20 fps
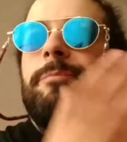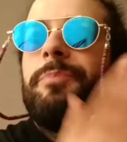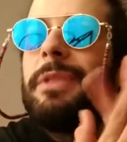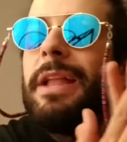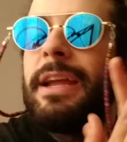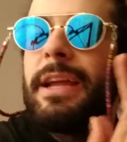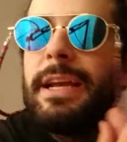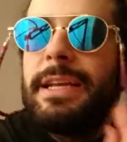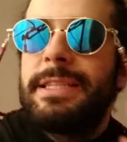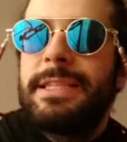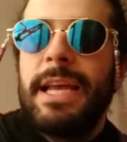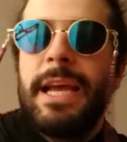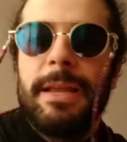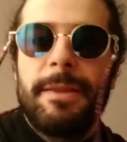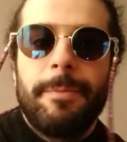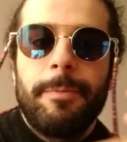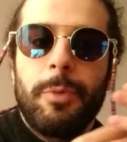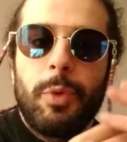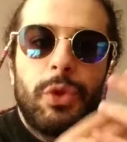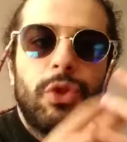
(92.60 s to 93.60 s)
like I
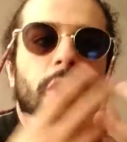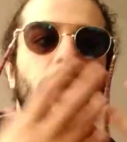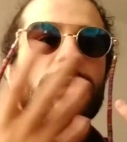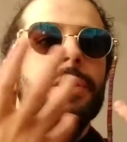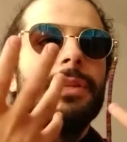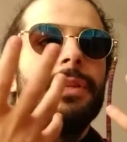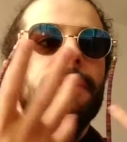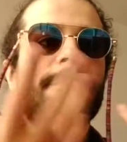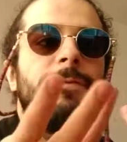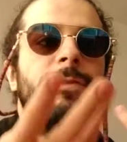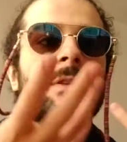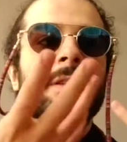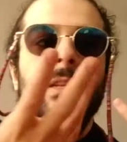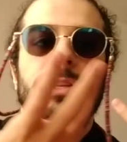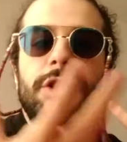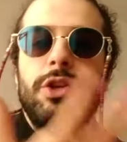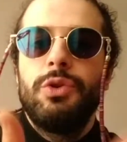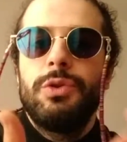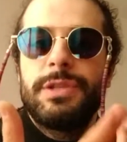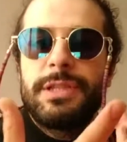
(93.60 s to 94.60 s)
said, with all the different
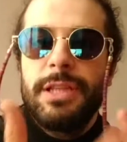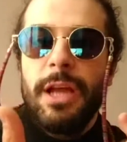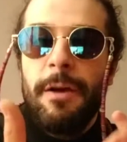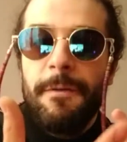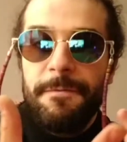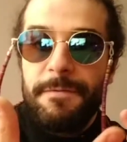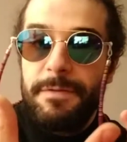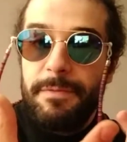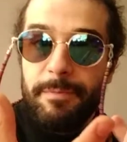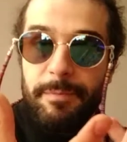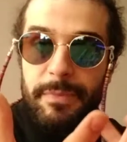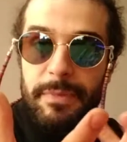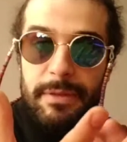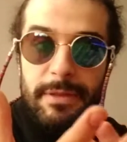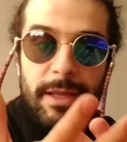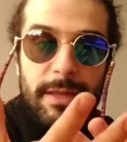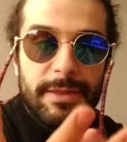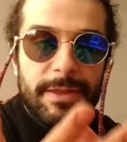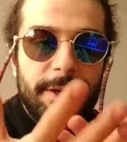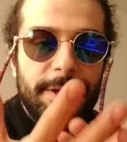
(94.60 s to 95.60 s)
new stuff
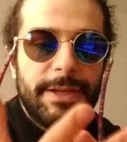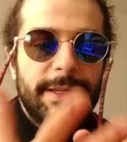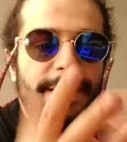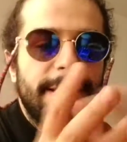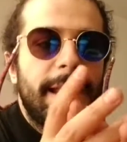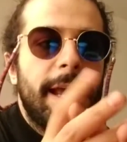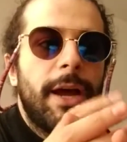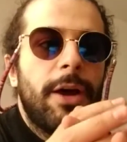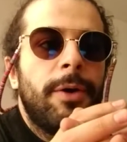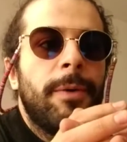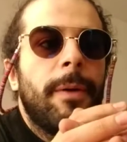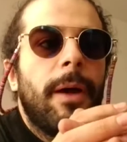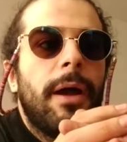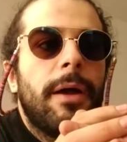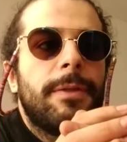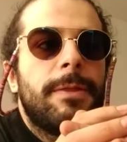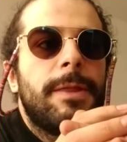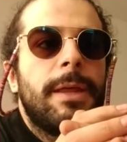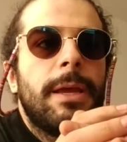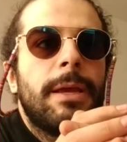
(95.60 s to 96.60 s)
that there is now,
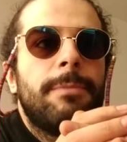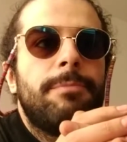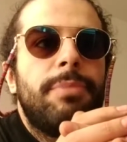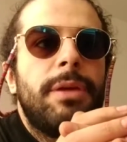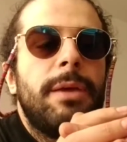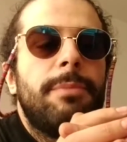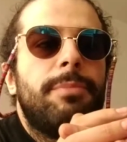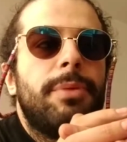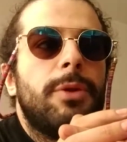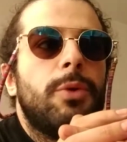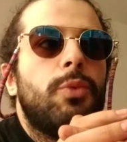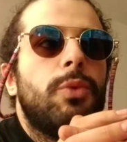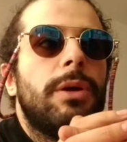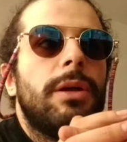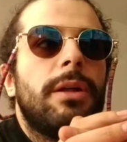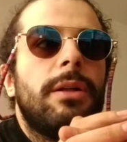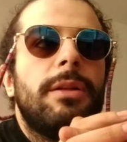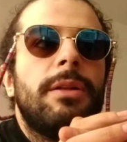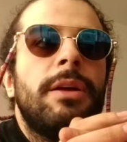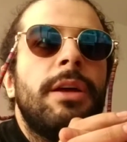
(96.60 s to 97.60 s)
I think people
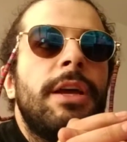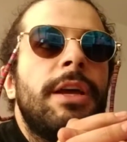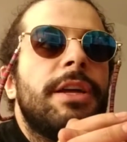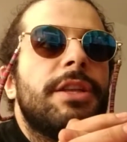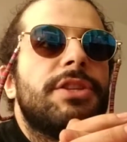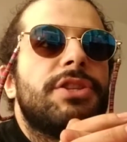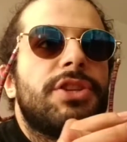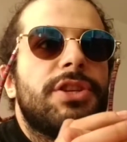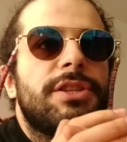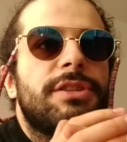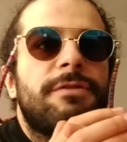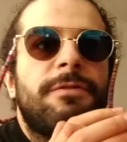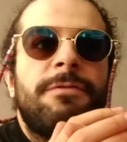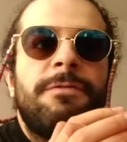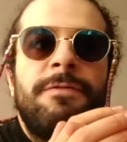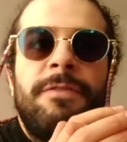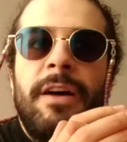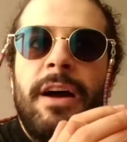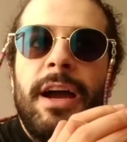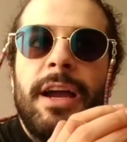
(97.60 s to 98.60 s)
will just
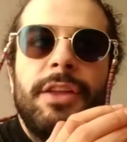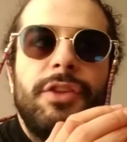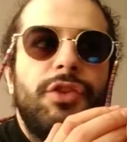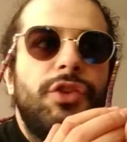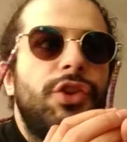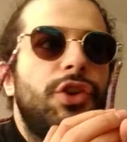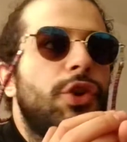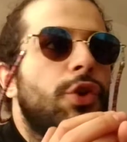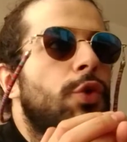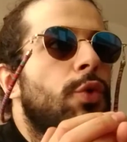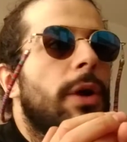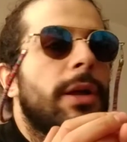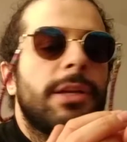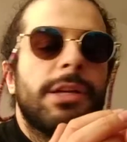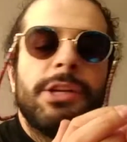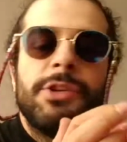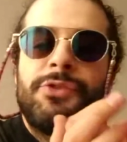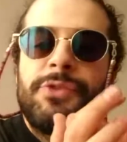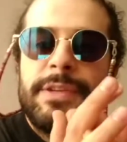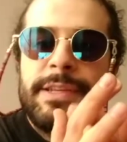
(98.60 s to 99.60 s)
find new and
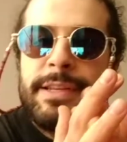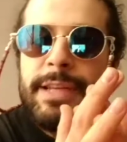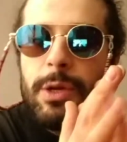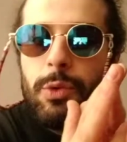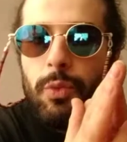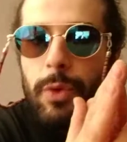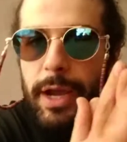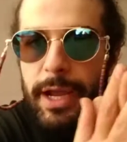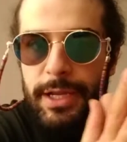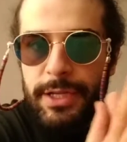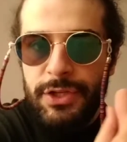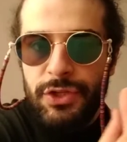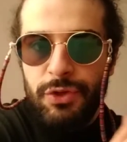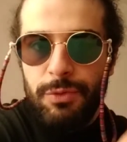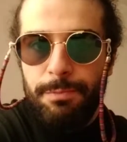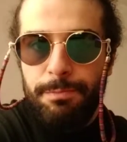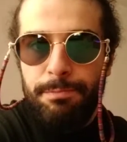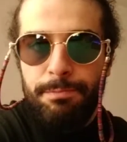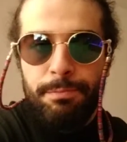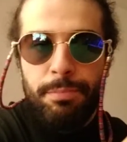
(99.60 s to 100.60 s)
interesting ways
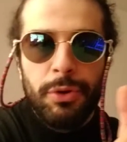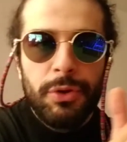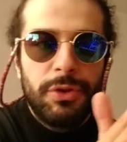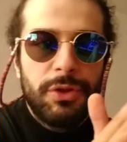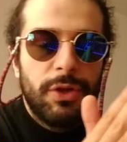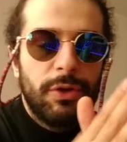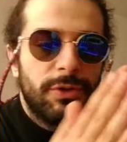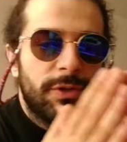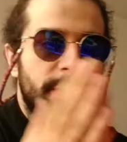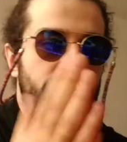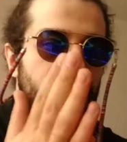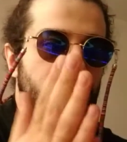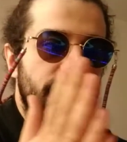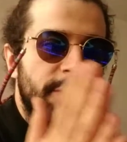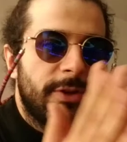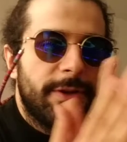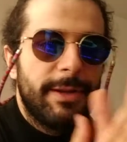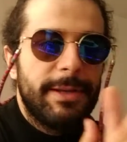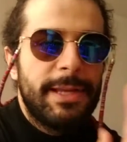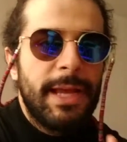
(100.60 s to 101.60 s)
to put those
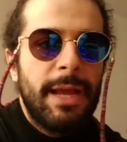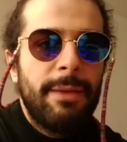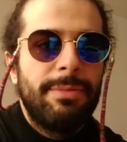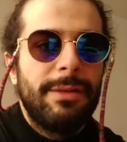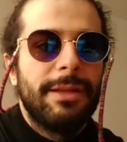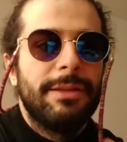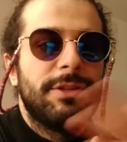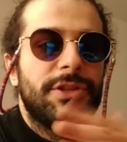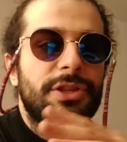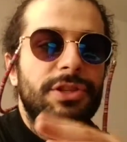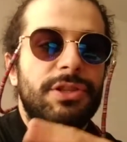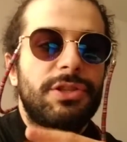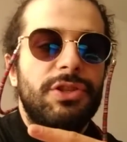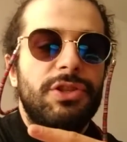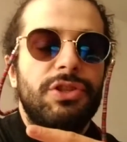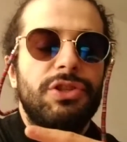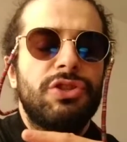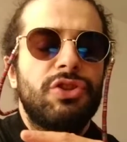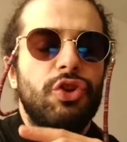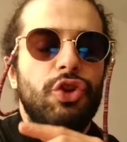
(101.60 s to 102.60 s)
things to the table and just
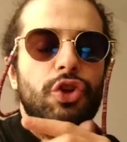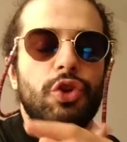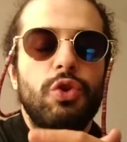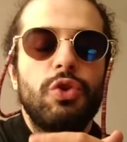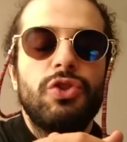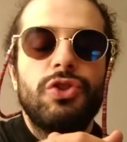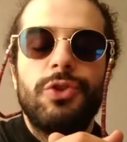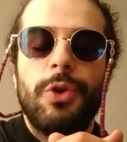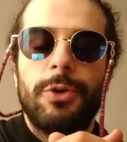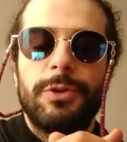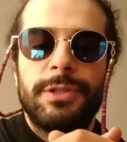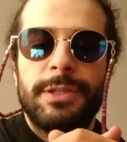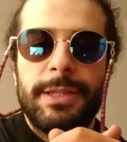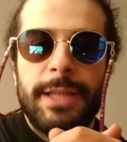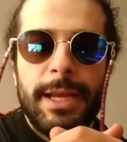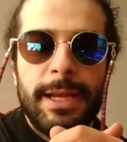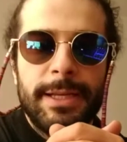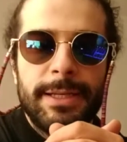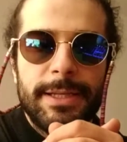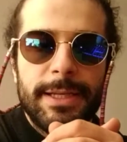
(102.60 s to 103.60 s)
to use those
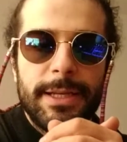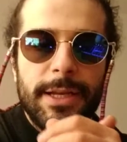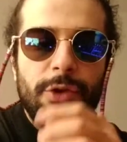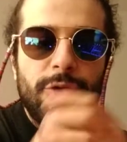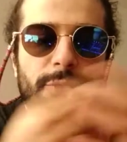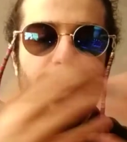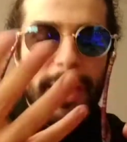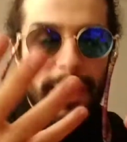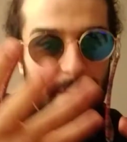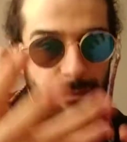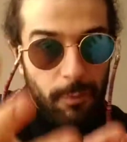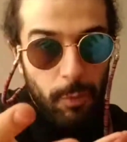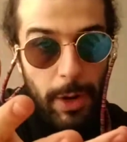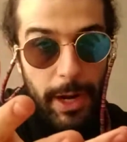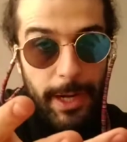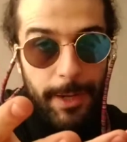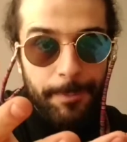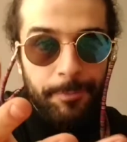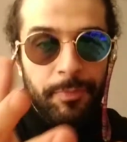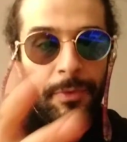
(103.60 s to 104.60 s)
things in a creative
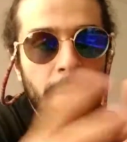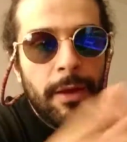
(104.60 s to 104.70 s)
way.